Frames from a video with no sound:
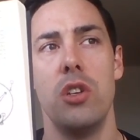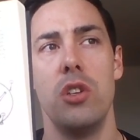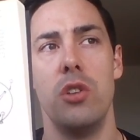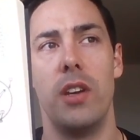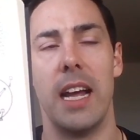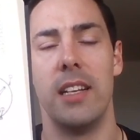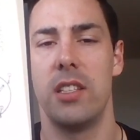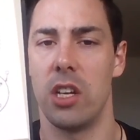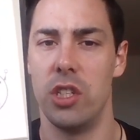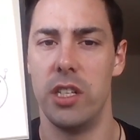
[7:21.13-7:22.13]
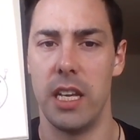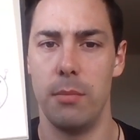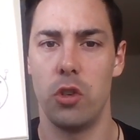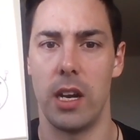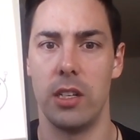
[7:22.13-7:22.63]
you get in such a deep
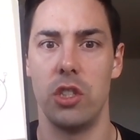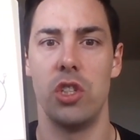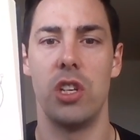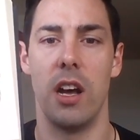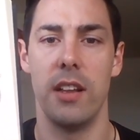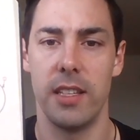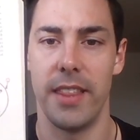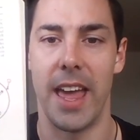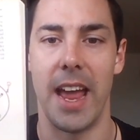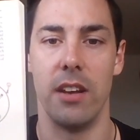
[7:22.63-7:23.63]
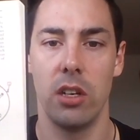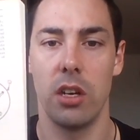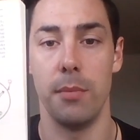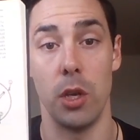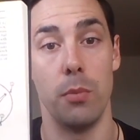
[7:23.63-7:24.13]
trance, you start to then
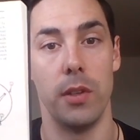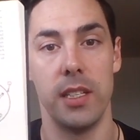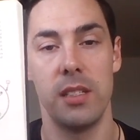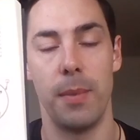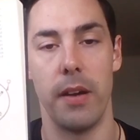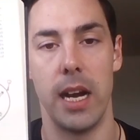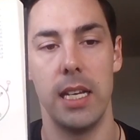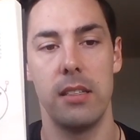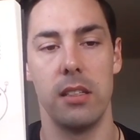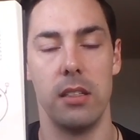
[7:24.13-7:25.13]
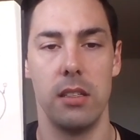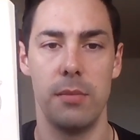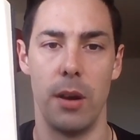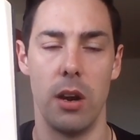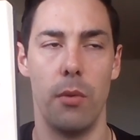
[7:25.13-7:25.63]
commune with the spirits and the
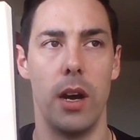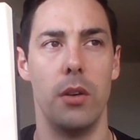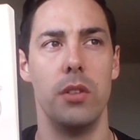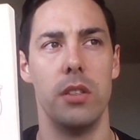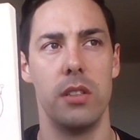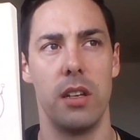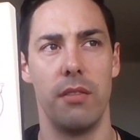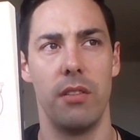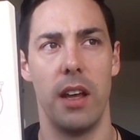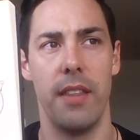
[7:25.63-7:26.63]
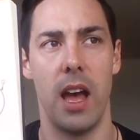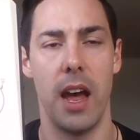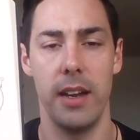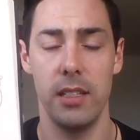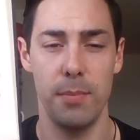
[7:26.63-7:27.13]
spirit world and stuff like that.
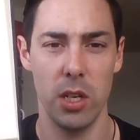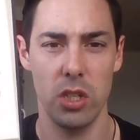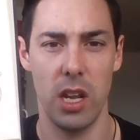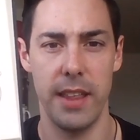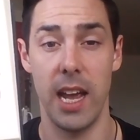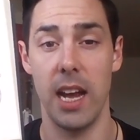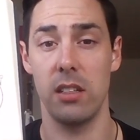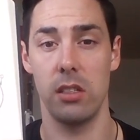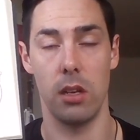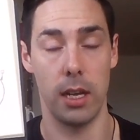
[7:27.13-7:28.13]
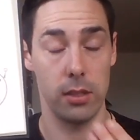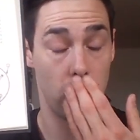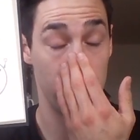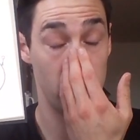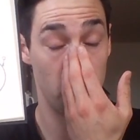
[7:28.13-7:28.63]
And it's much like the exercise I
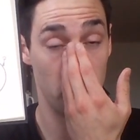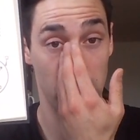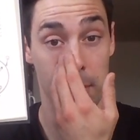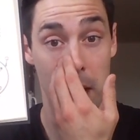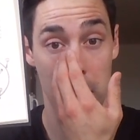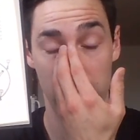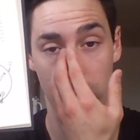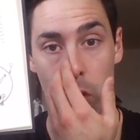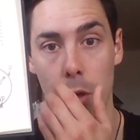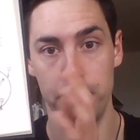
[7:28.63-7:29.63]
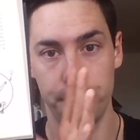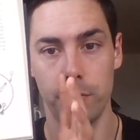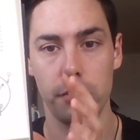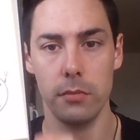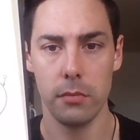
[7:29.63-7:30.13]
was talking about before.
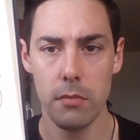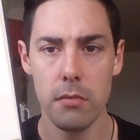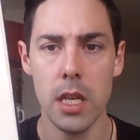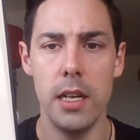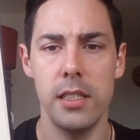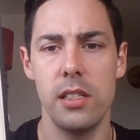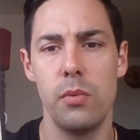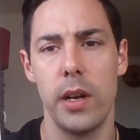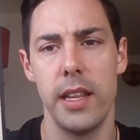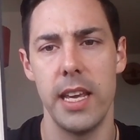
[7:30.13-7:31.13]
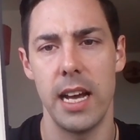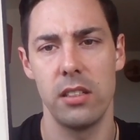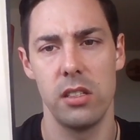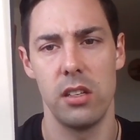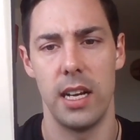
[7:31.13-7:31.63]
And this is one of the
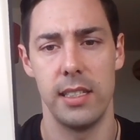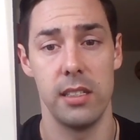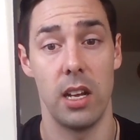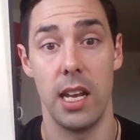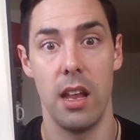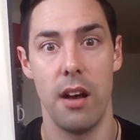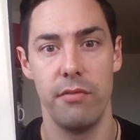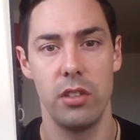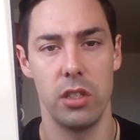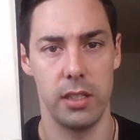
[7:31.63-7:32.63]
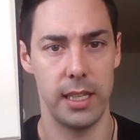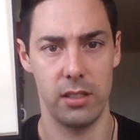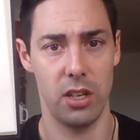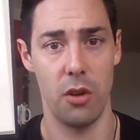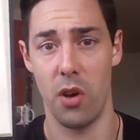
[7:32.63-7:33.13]
exercises I loved because it's
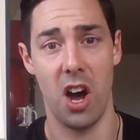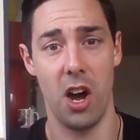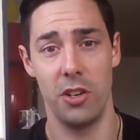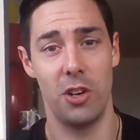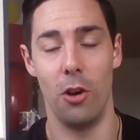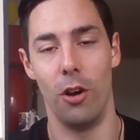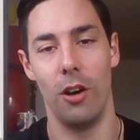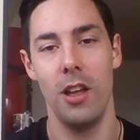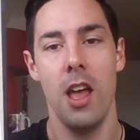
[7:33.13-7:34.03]
so hardcore.